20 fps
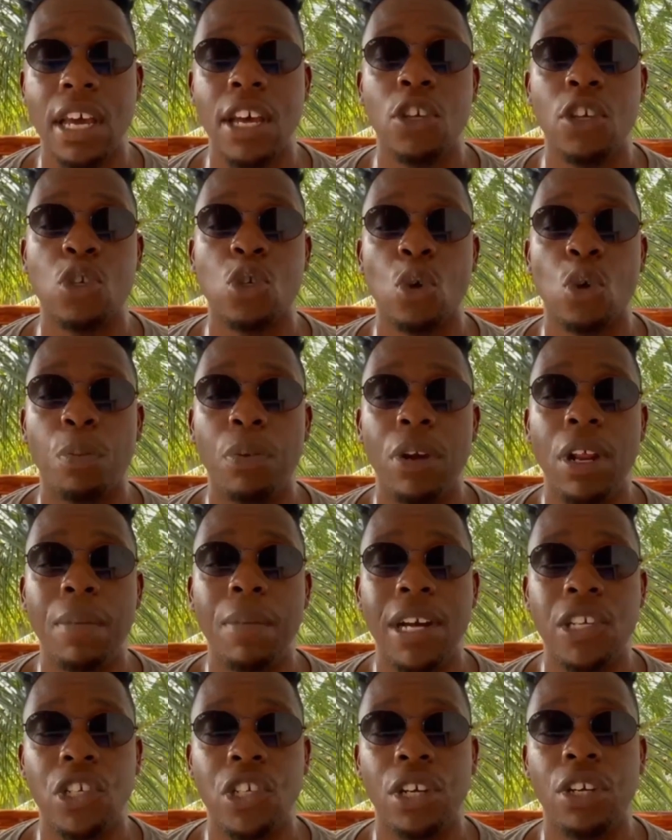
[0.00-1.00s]
So pretty
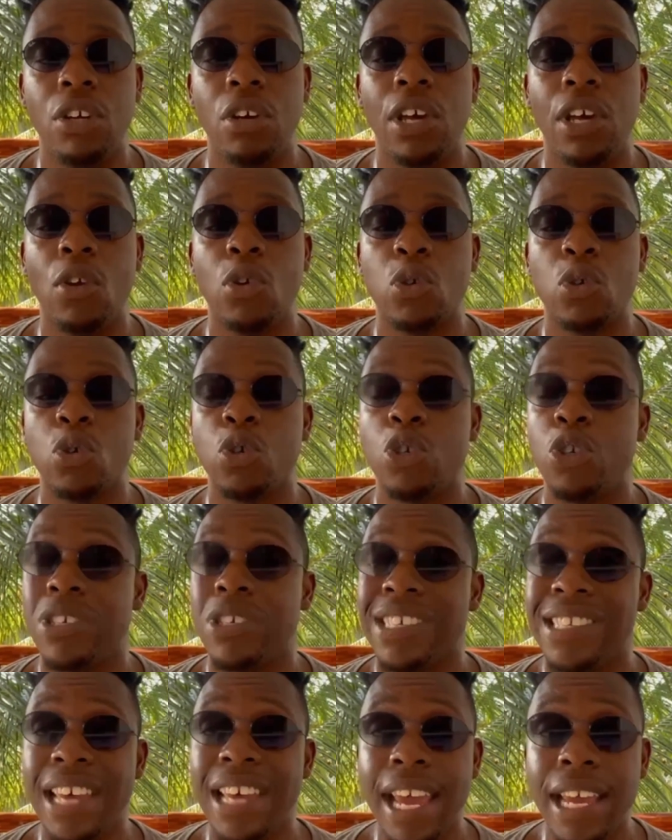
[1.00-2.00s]
much you can also to
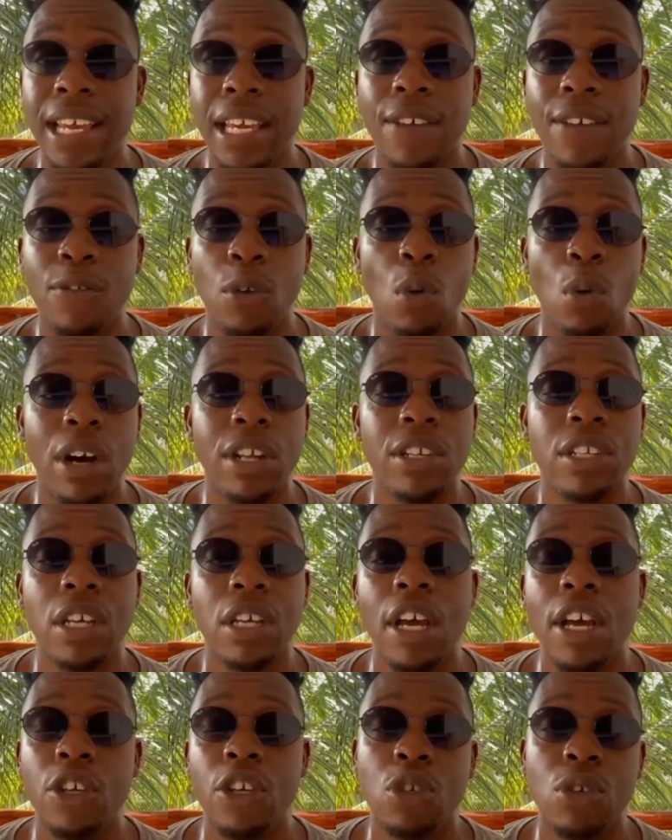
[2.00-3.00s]
stake if you want
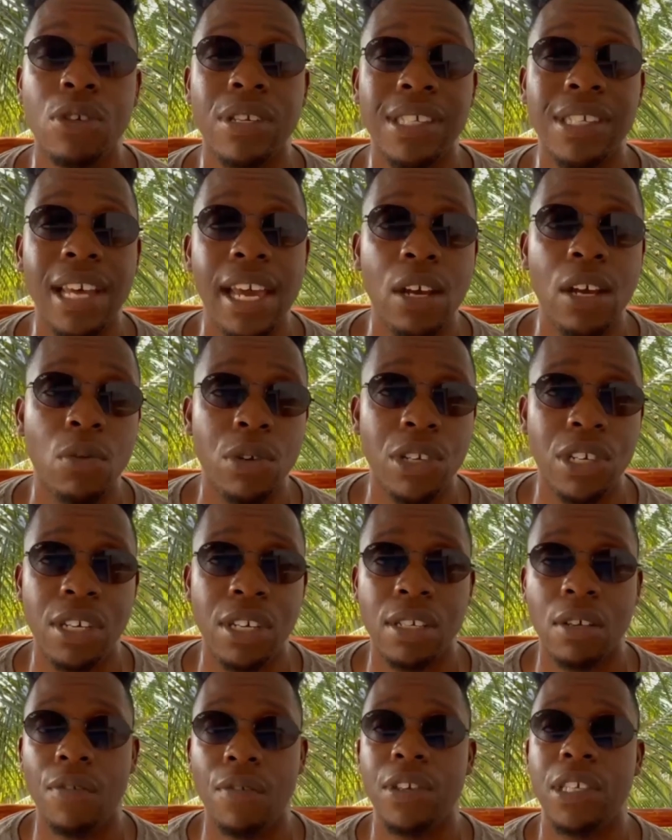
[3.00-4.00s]
to stake, which
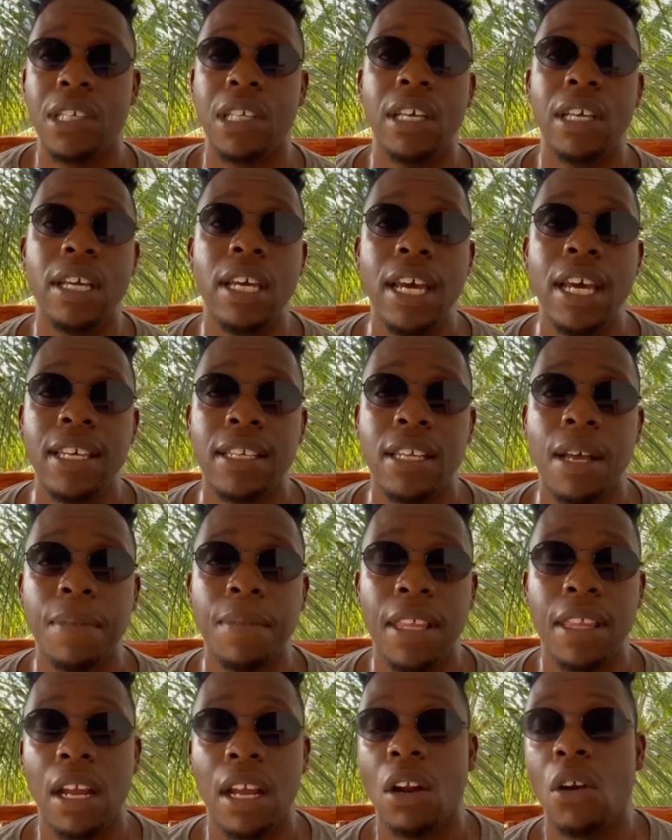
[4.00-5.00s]
is obviously
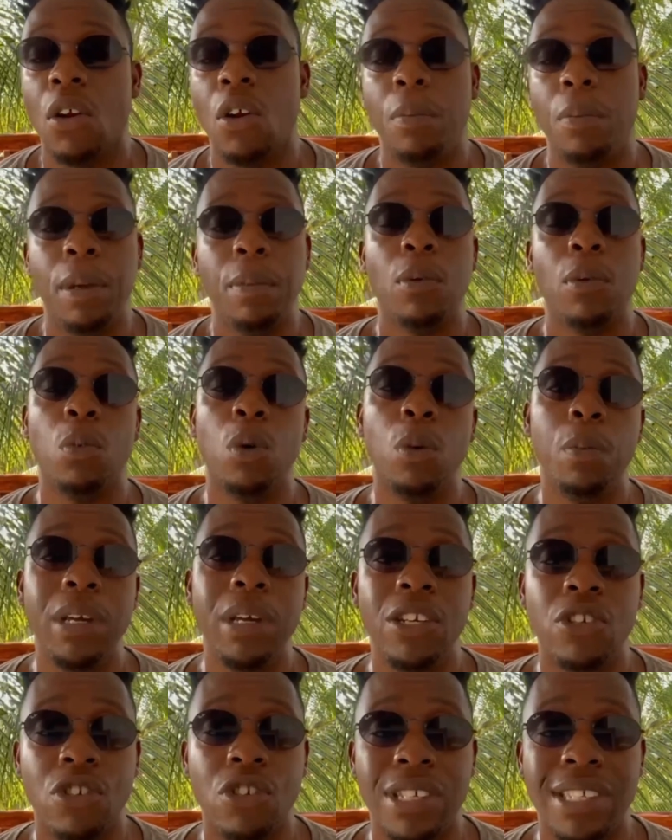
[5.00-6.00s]
something that a lot of people would be
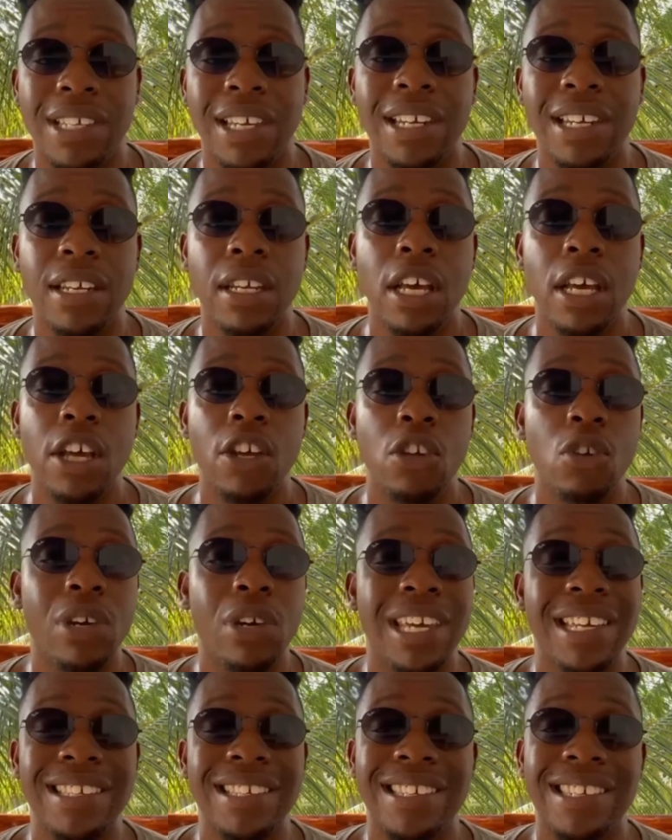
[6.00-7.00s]
interested in. You
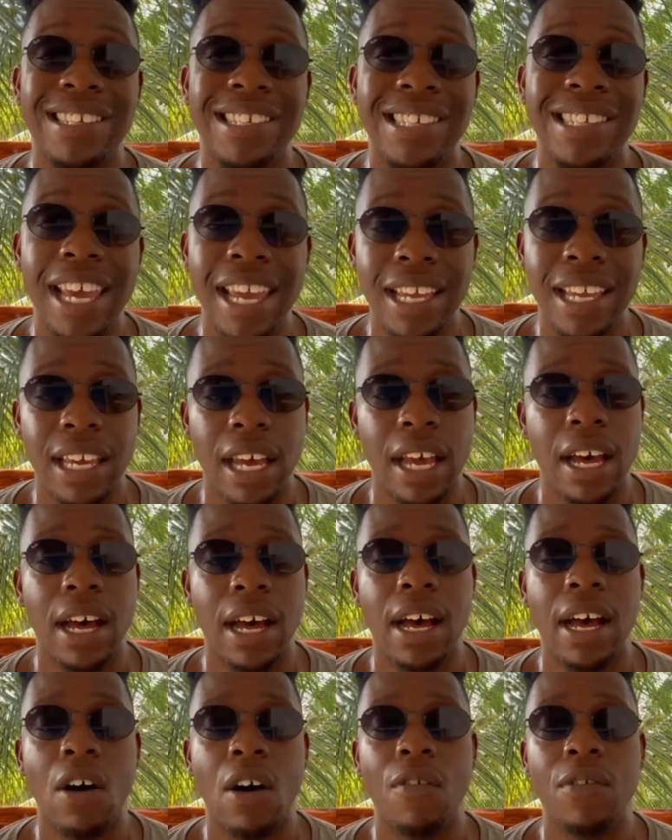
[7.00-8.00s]
can stake
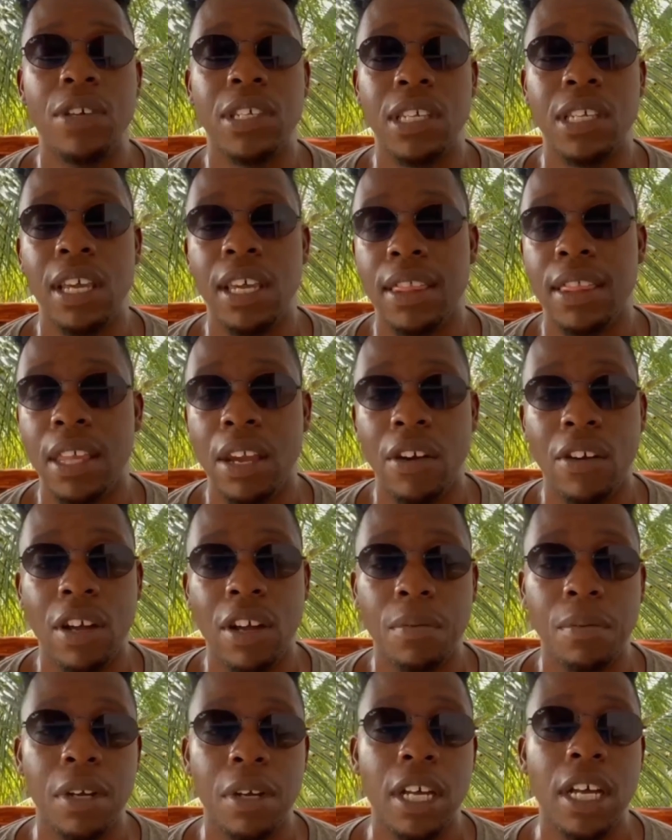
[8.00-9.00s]
uh, obviously
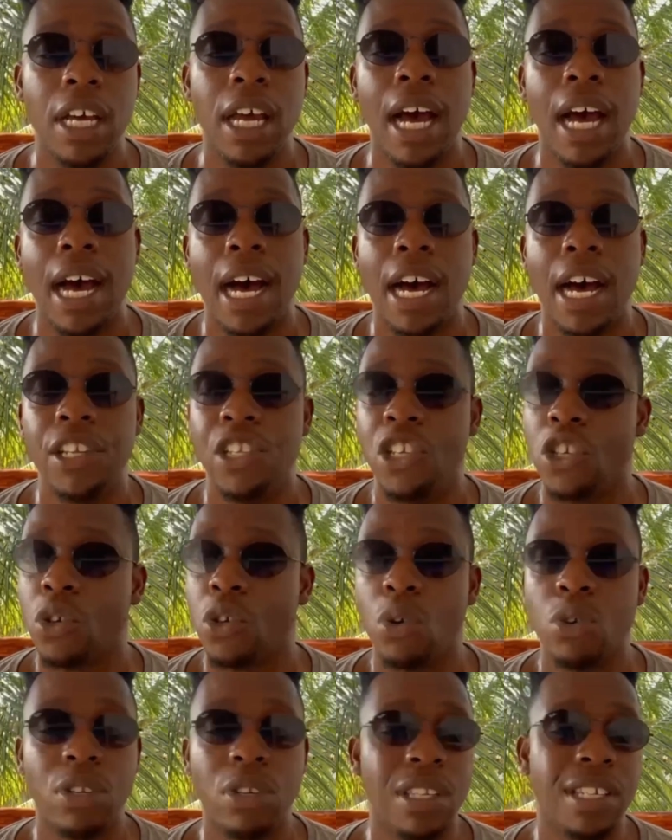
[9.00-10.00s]
Ethereum. Uh, just
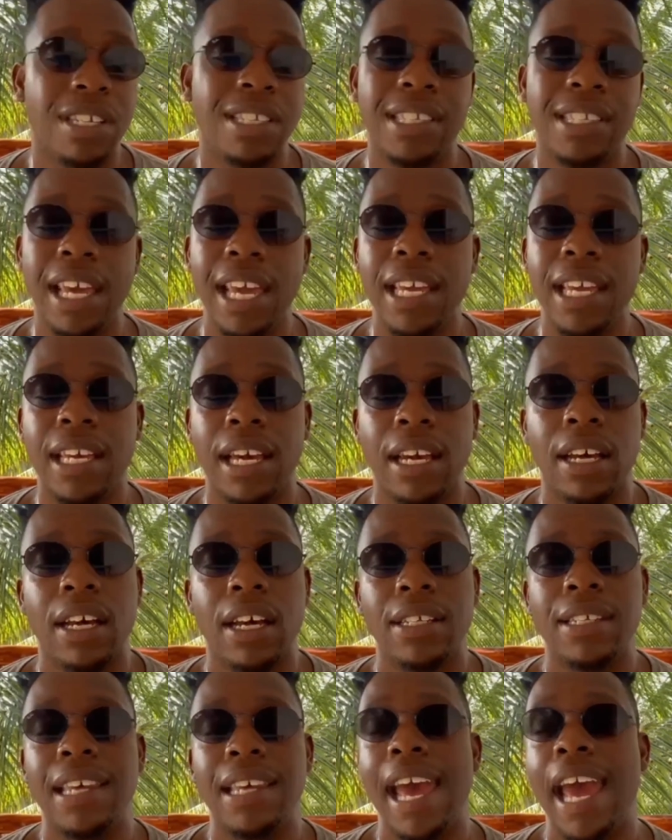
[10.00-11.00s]
go to the stake
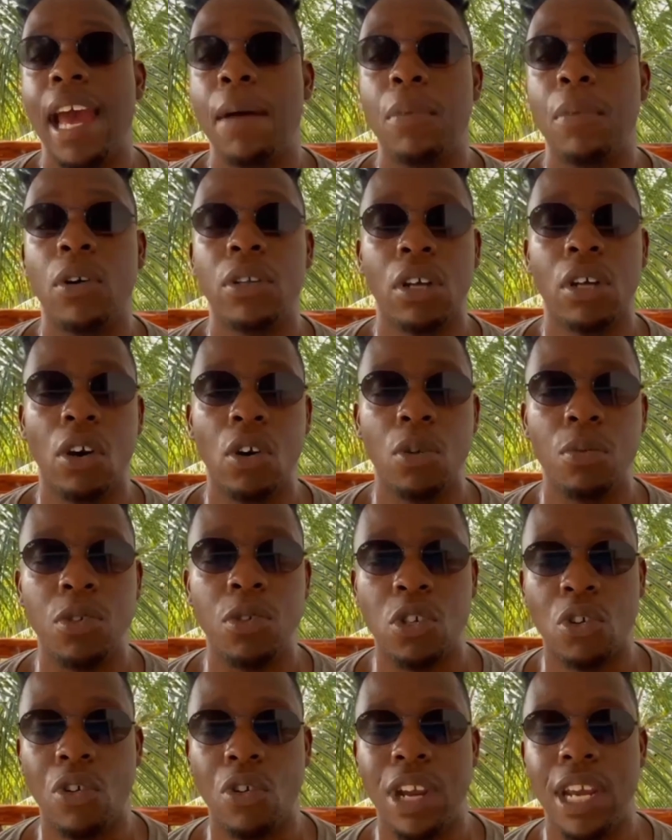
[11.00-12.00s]
tab on the home
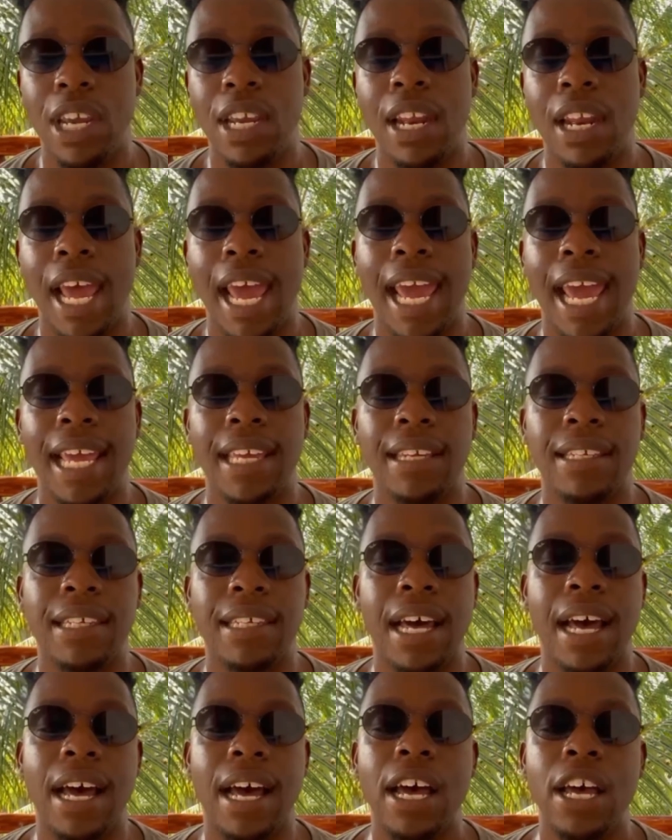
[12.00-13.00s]
screen and uh,